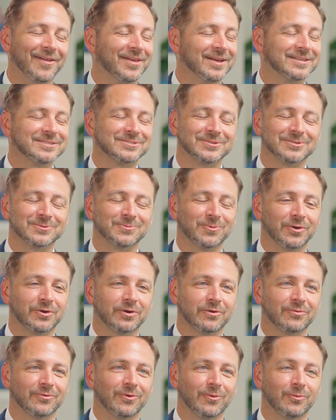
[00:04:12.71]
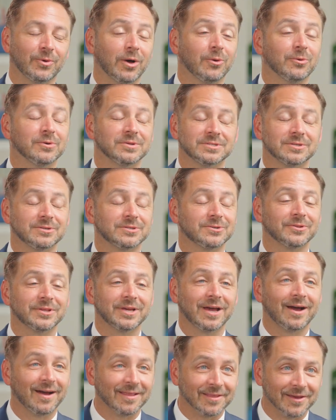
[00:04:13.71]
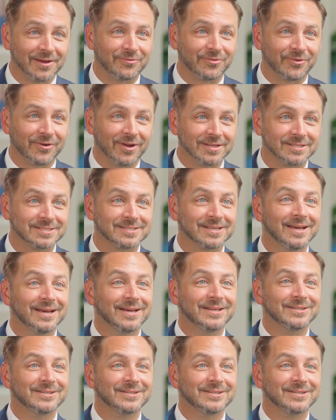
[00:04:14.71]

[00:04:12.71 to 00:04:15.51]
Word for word: that's just wonderful. Well, it was certainly a highlight for us